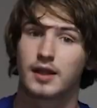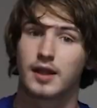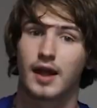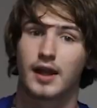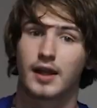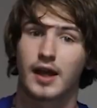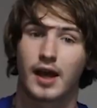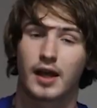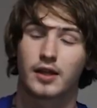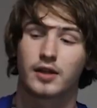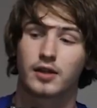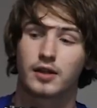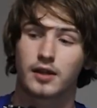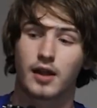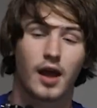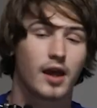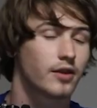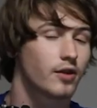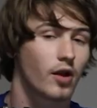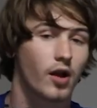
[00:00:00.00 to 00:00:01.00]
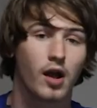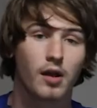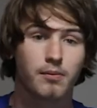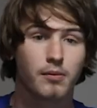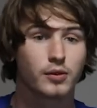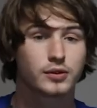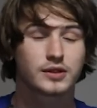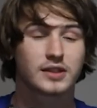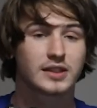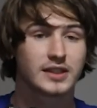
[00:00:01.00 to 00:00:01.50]
that had their
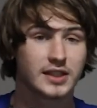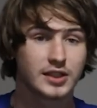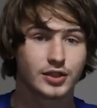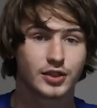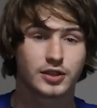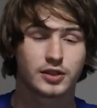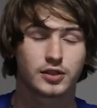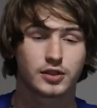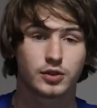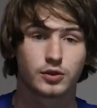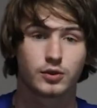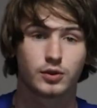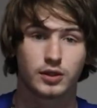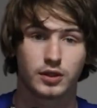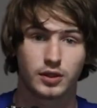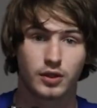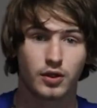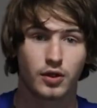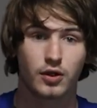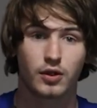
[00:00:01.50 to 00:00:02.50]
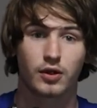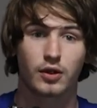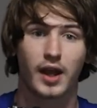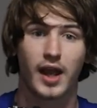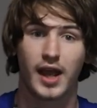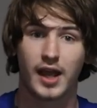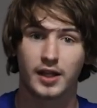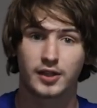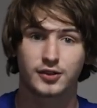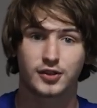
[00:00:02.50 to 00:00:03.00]
utmost allegiance to your
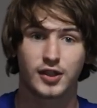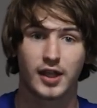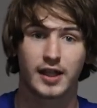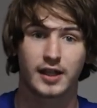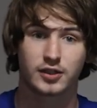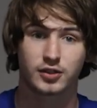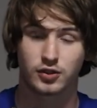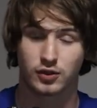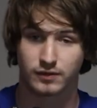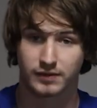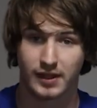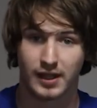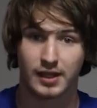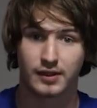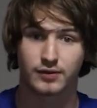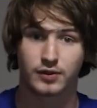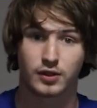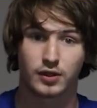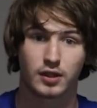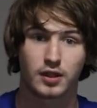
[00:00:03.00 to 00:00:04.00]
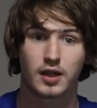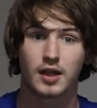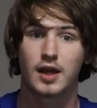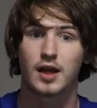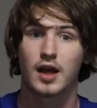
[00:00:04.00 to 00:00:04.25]
handshake survival,